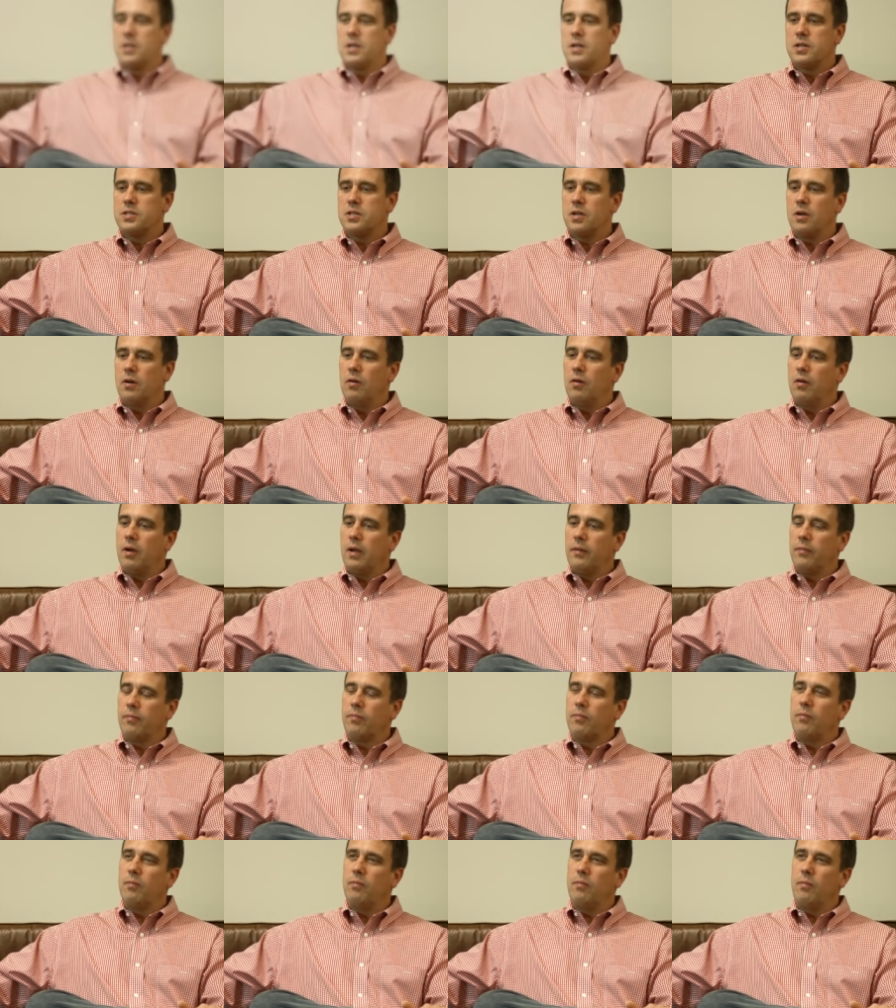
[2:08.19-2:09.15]
So
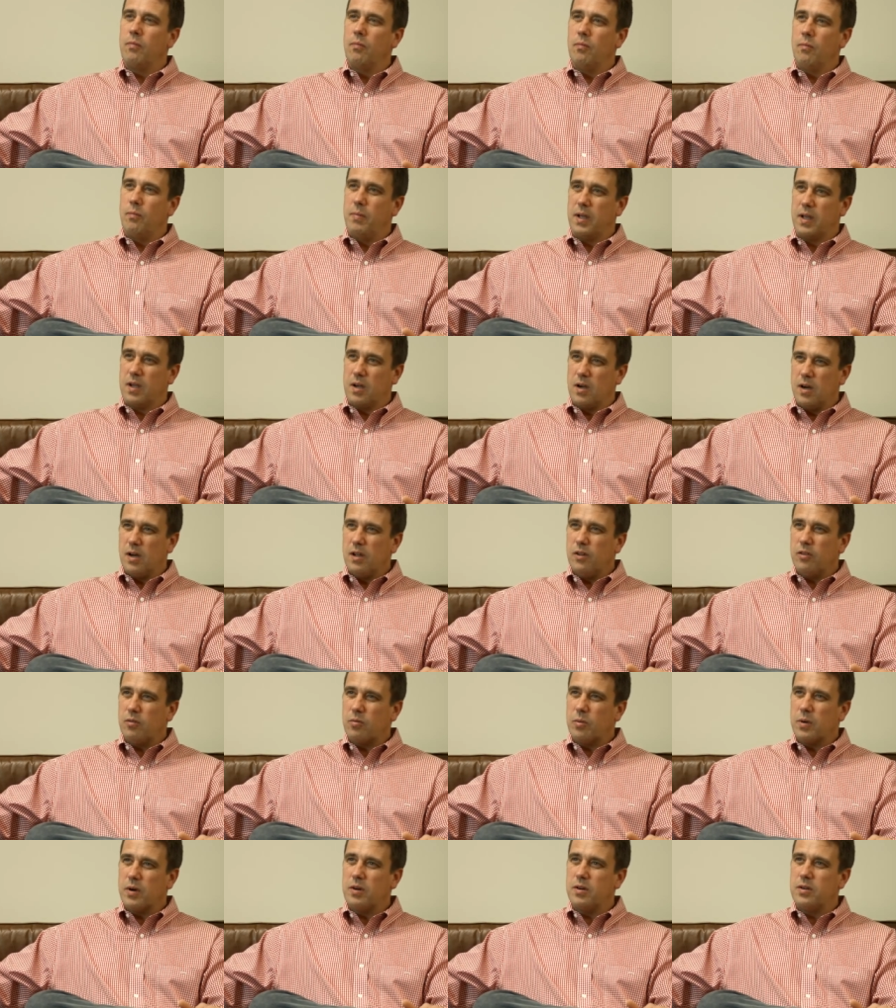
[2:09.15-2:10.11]

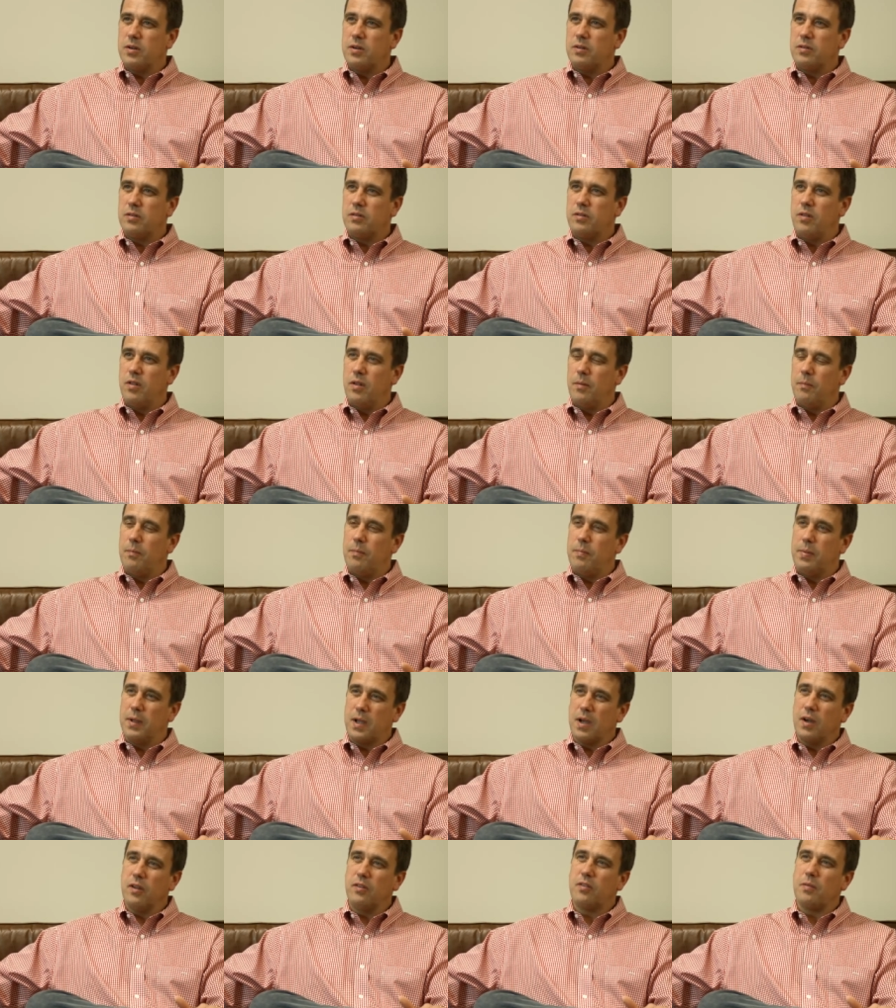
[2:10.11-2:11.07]
because
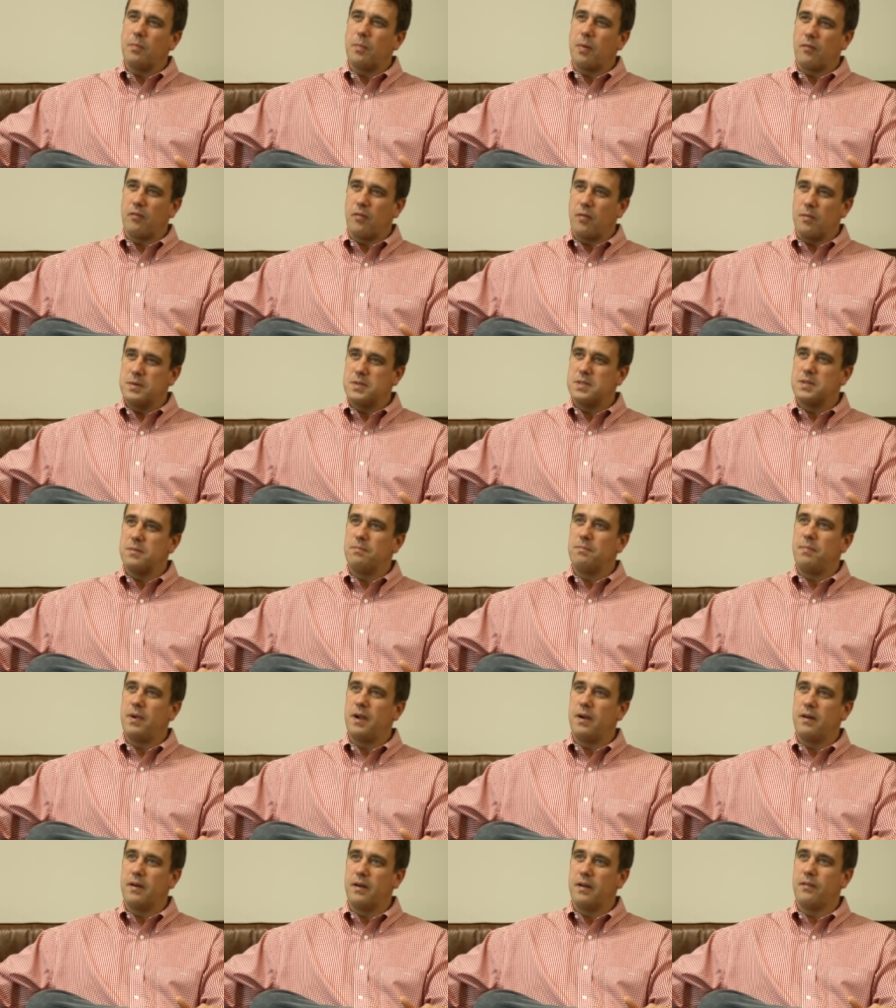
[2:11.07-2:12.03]
the performance
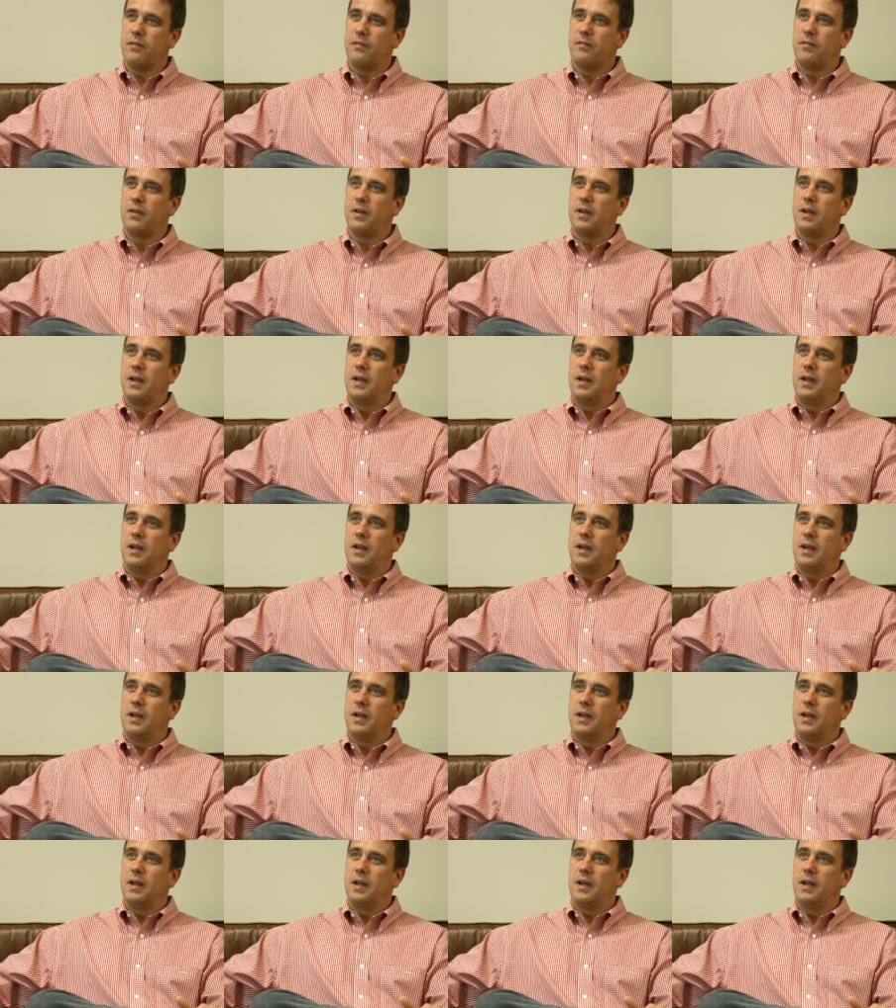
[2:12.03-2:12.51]
imperative